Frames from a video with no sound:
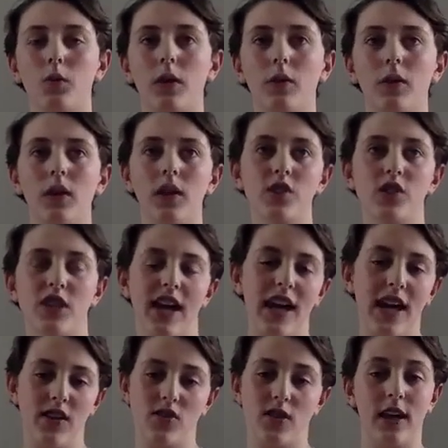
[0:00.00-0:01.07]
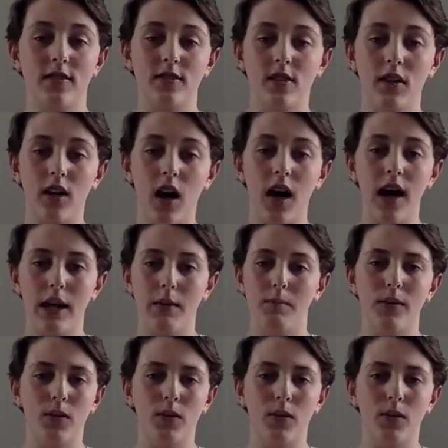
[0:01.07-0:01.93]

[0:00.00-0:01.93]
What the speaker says: we would change things a lot in